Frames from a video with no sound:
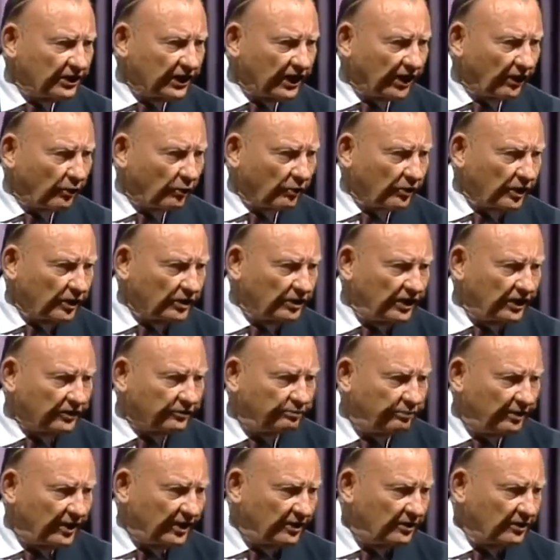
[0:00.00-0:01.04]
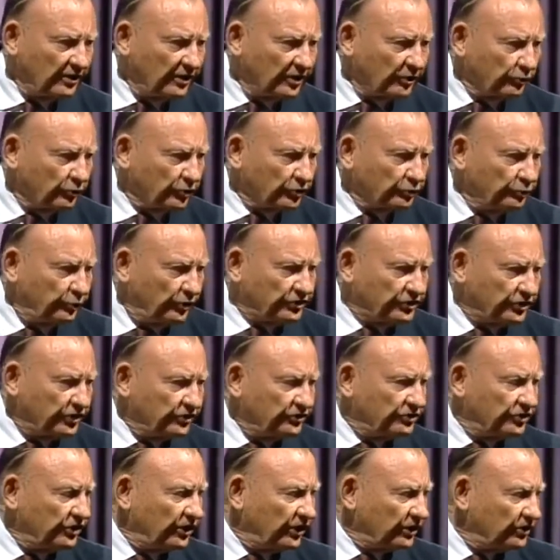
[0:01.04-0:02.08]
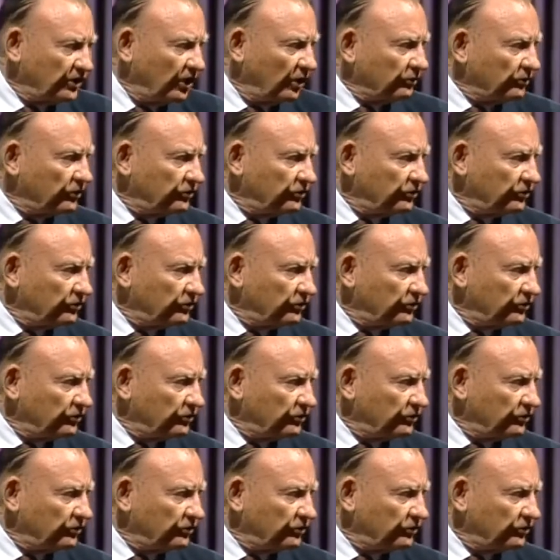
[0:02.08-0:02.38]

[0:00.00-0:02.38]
and on her deathbed was wishing she had gone